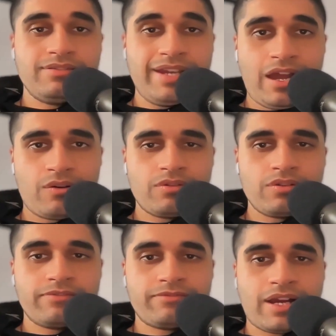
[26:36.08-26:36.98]
Now,
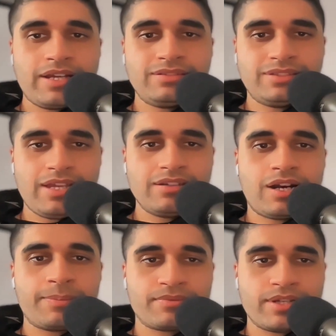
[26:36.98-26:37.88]
the find and take
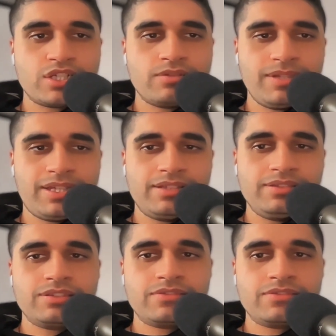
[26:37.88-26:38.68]
operation begins